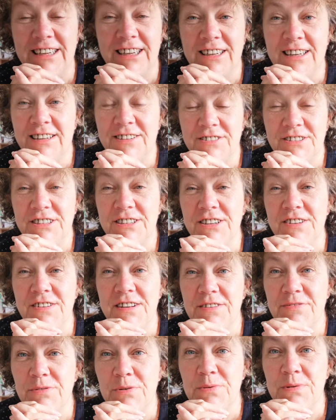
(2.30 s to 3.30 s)
Good
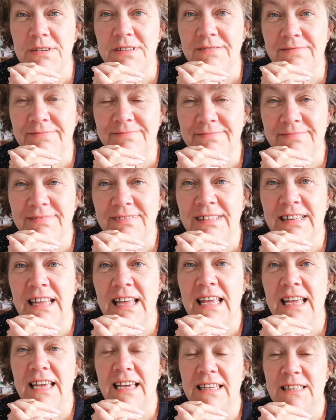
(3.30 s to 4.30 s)
afternoon, everyone.
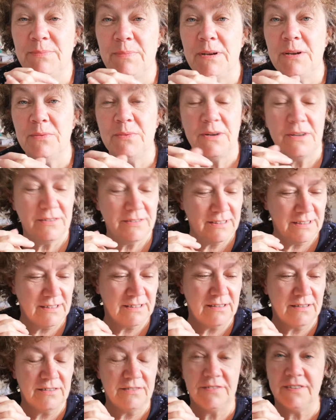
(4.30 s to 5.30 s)
It's been a while
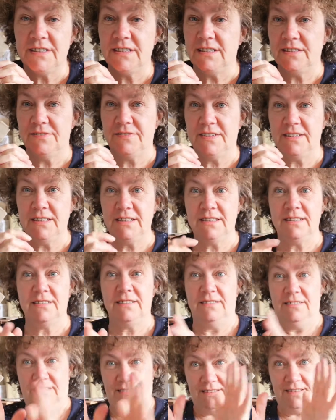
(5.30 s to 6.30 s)
since I was face to
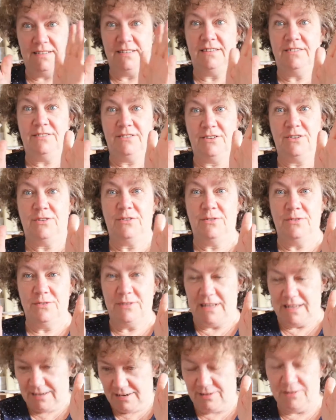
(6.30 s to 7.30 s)
face, so you've got all
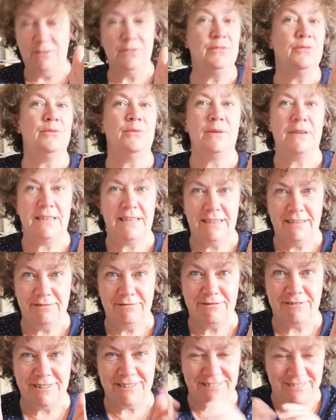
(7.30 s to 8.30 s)
that glory
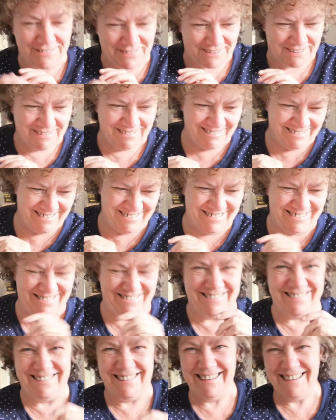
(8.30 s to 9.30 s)
in front of you.
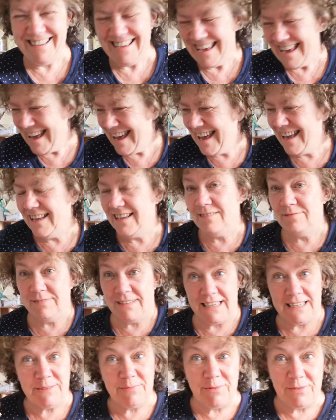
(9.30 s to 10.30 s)
I'm
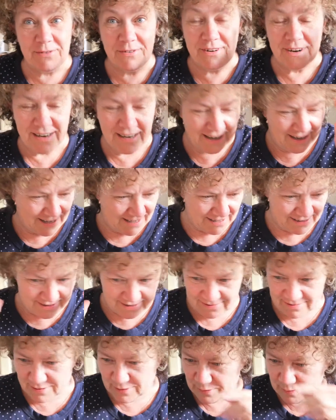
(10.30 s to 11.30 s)
desperate for a haircut,
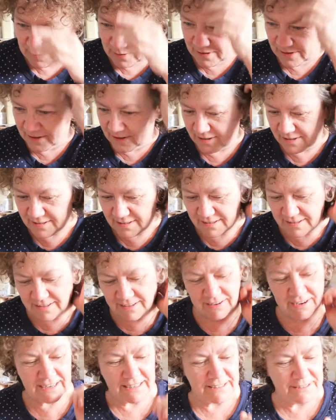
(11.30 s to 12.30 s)
so I do apologise.
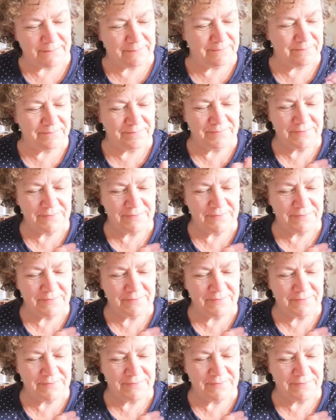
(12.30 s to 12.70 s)
Right.